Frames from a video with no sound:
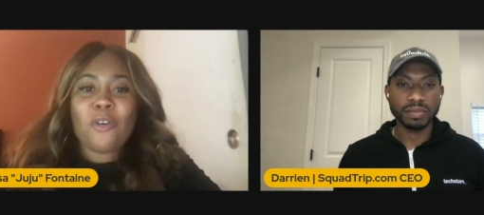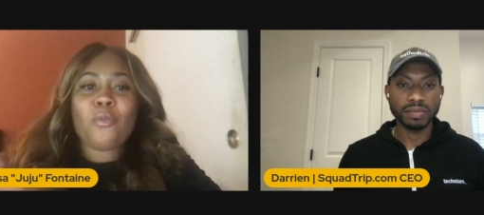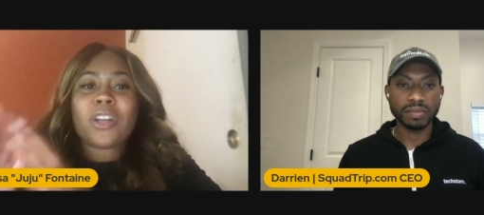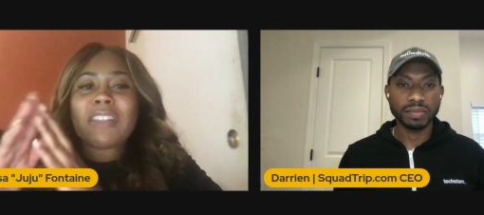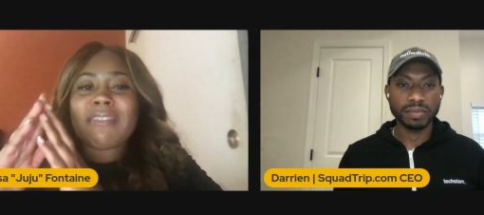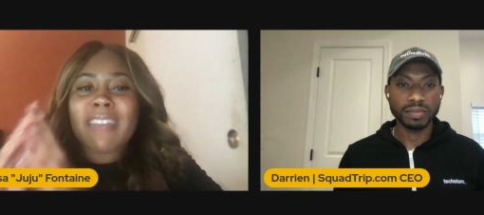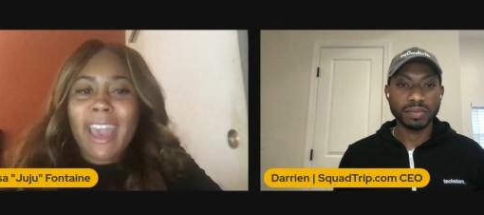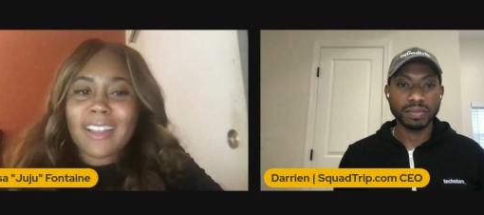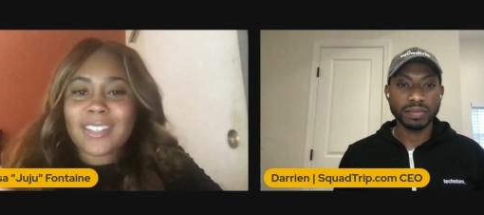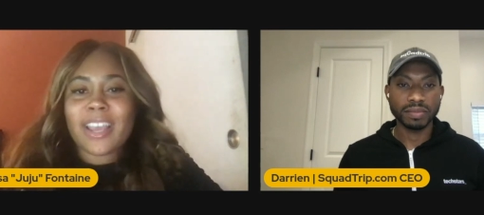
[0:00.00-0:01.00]
Speaker 1: what did
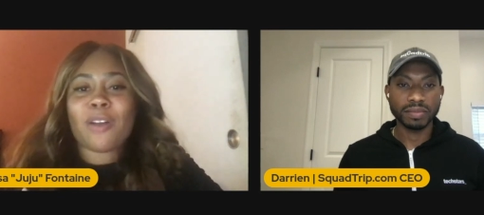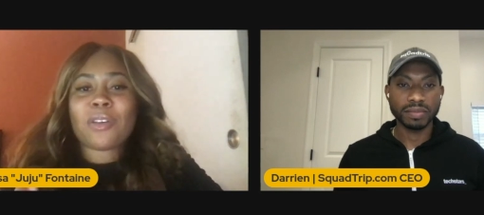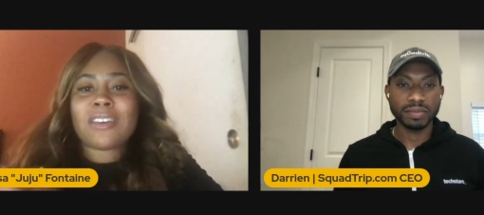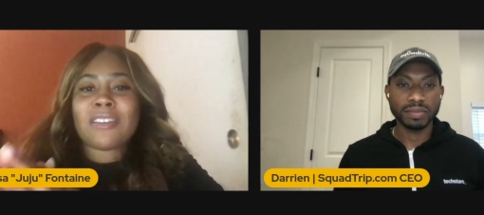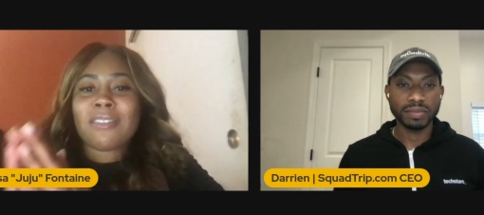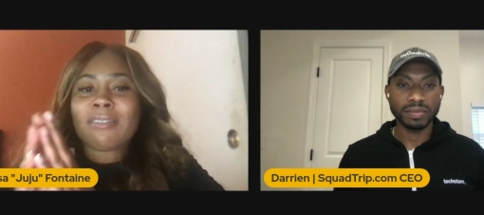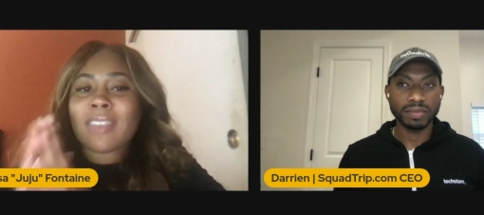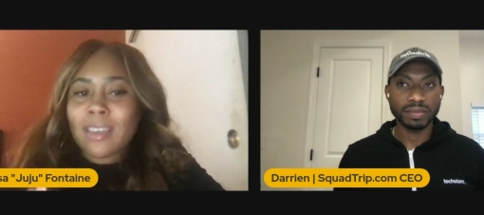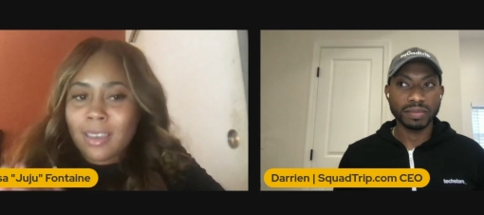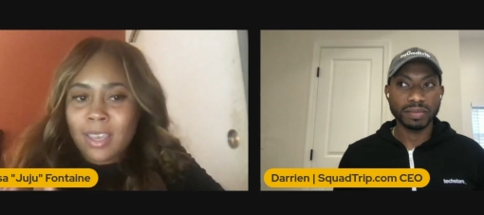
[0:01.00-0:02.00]
that Darrien
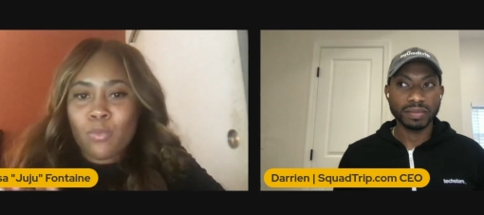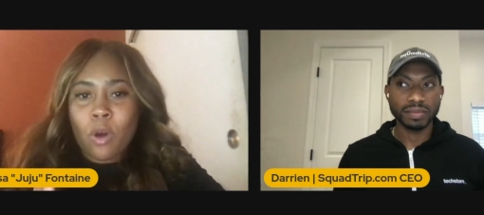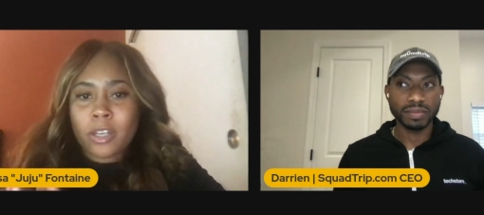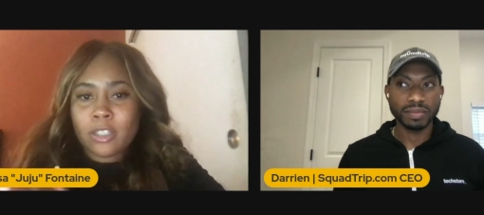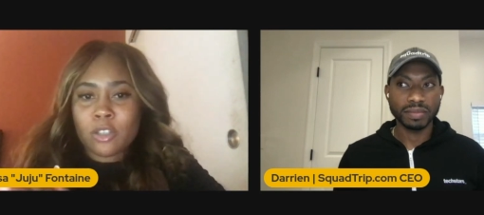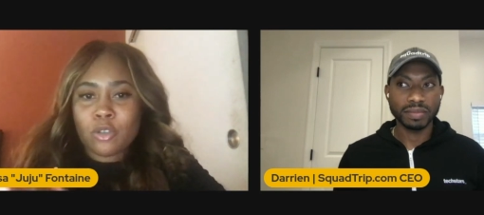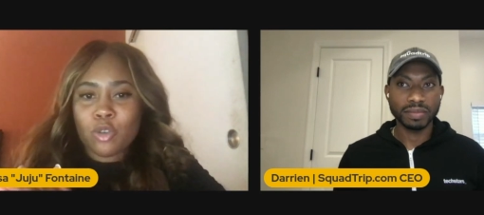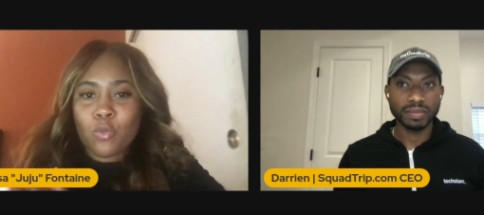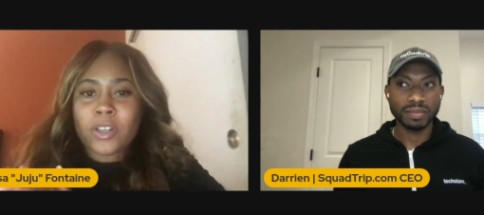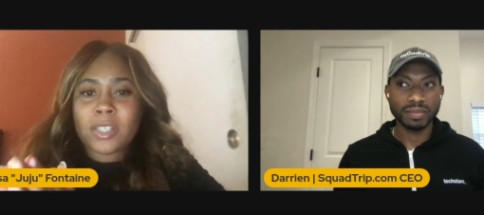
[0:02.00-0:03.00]
think he wanted to
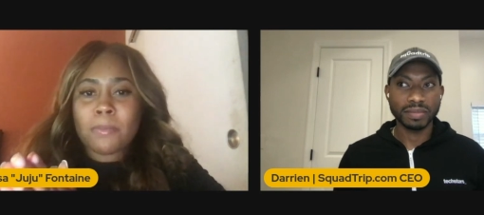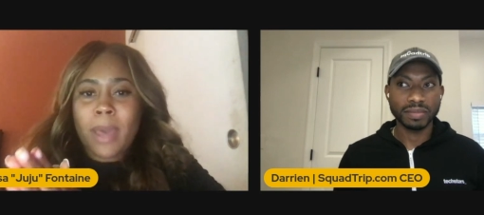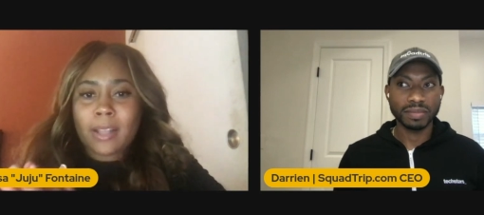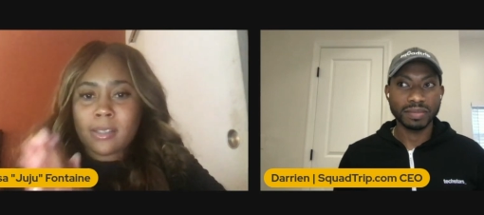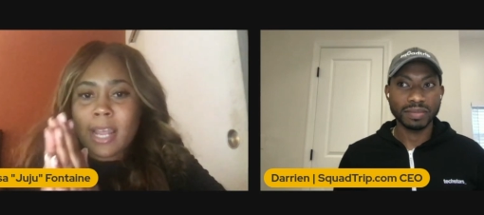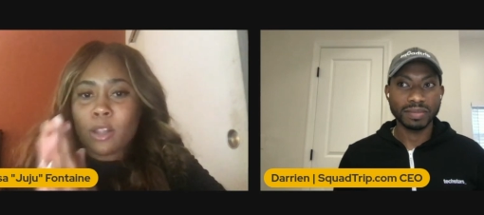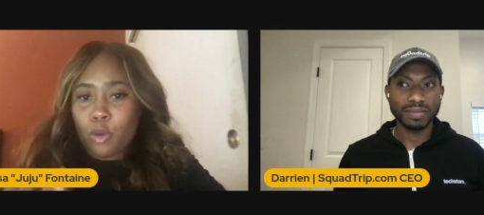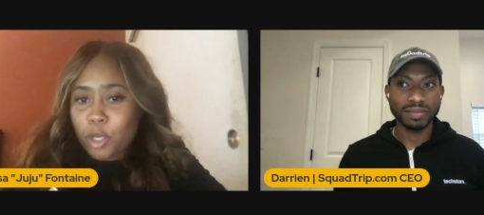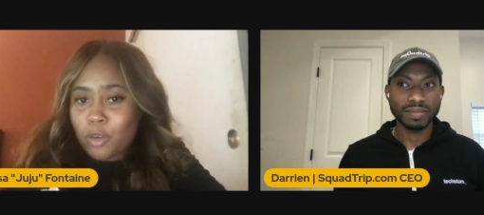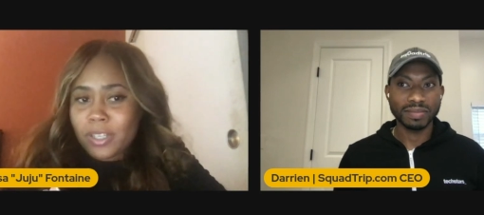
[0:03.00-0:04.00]
do? Was it back to that
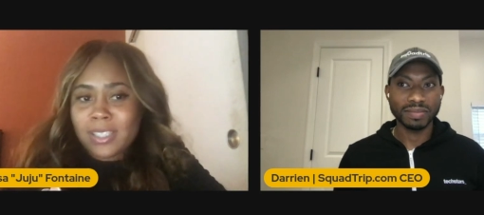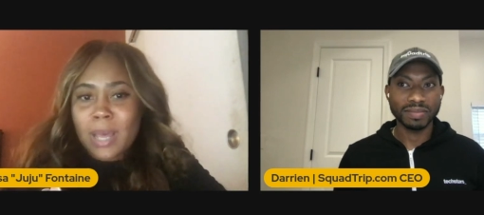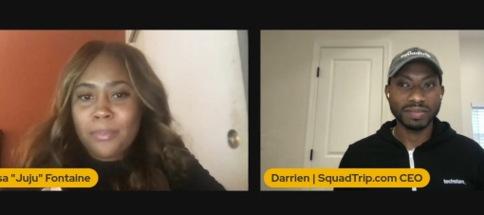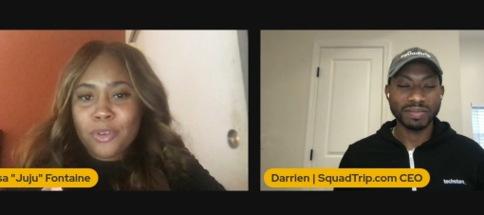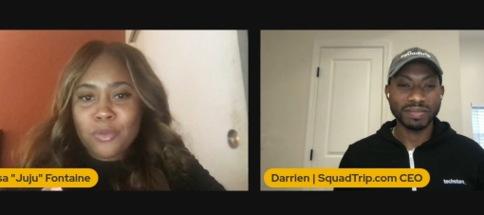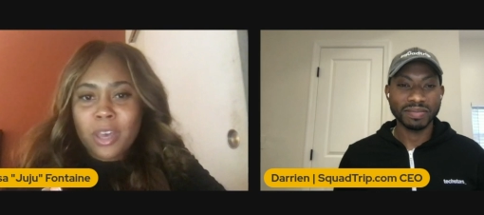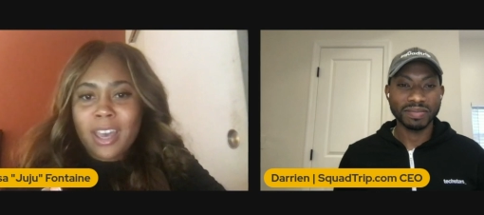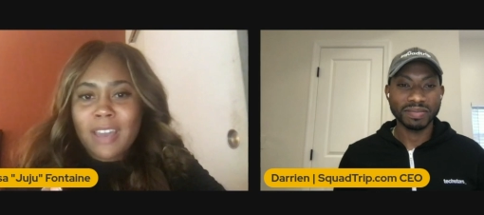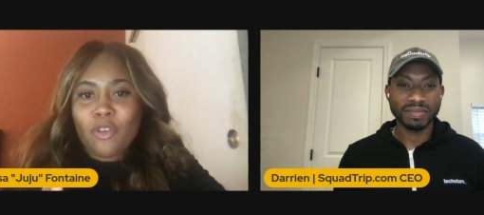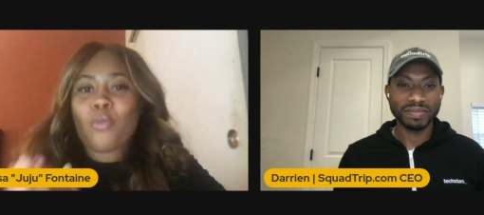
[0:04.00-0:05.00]
lawyer example you
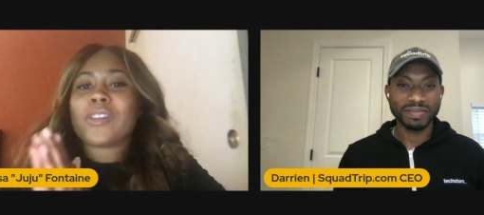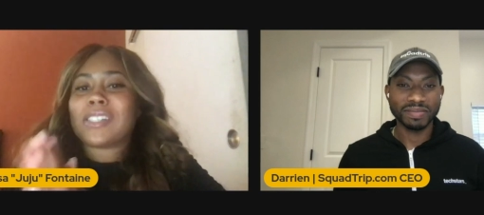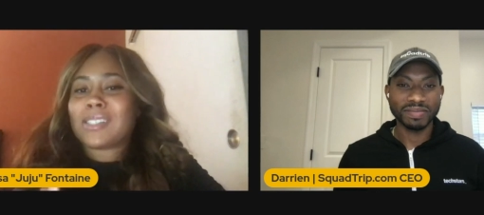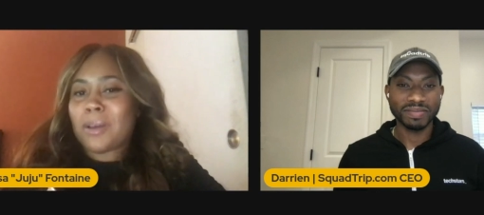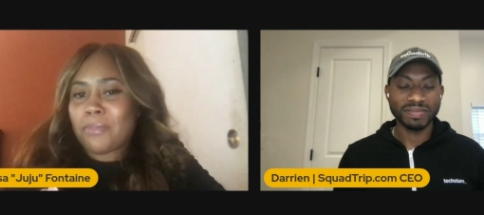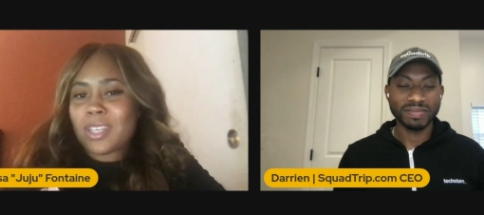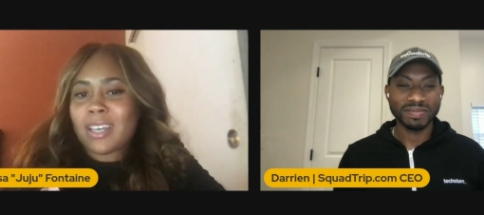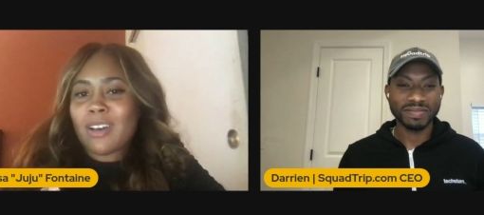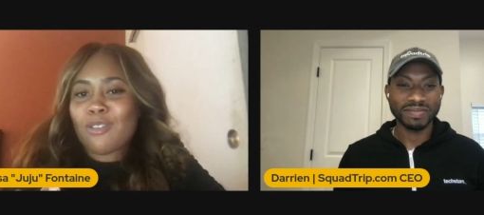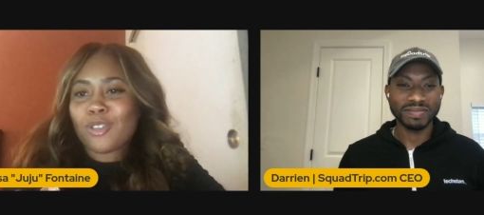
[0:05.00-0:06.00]
gave, or was it something
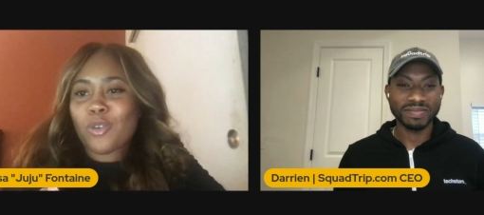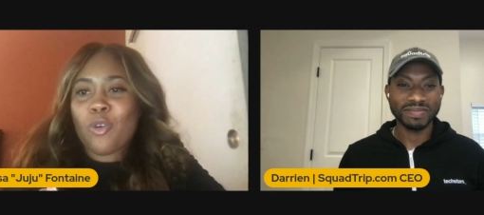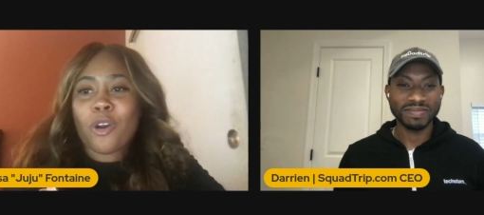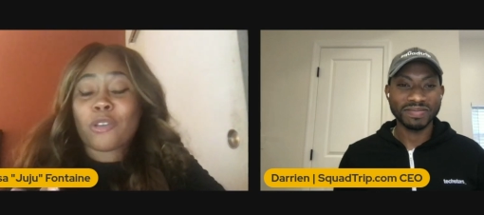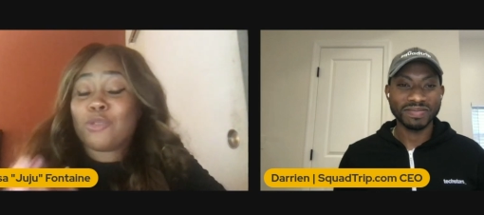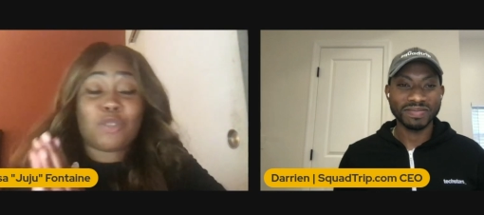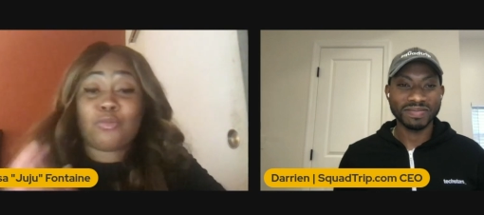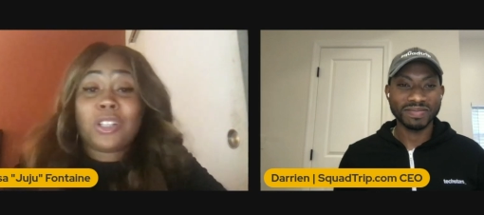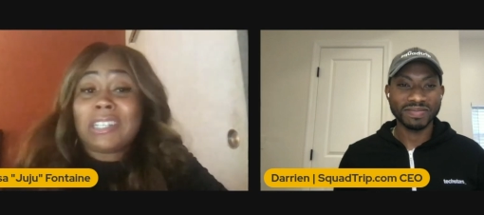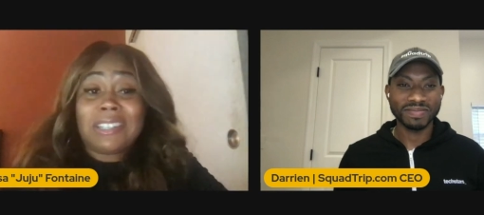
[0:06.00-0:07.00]
else, or you just
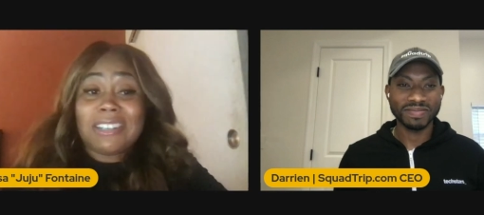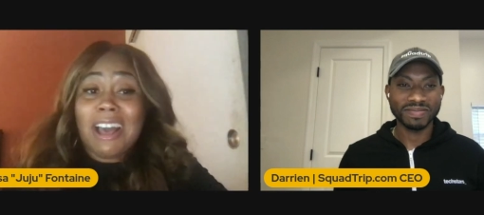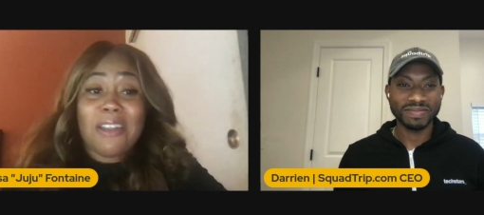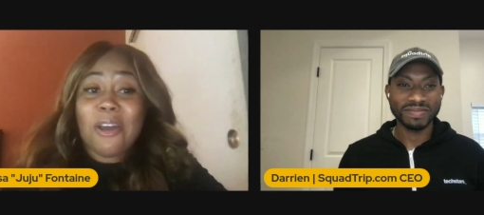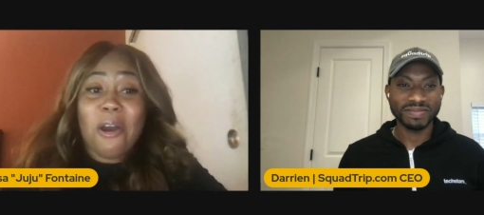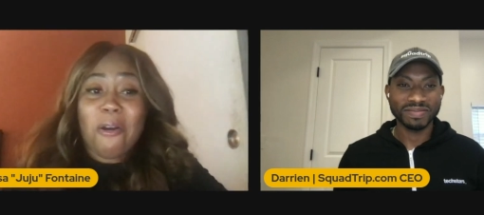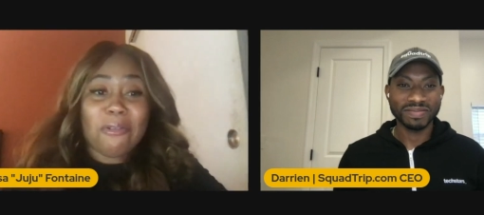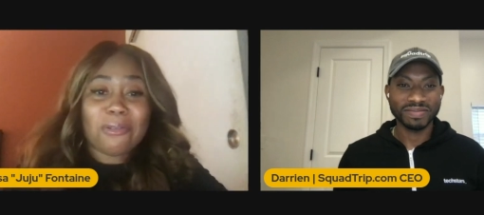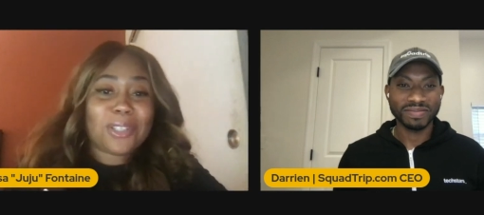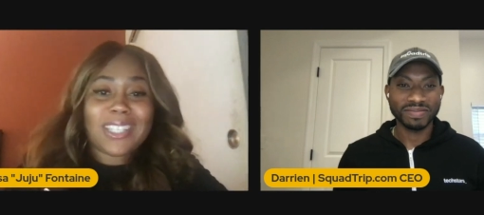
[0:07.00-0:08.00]
really did not know?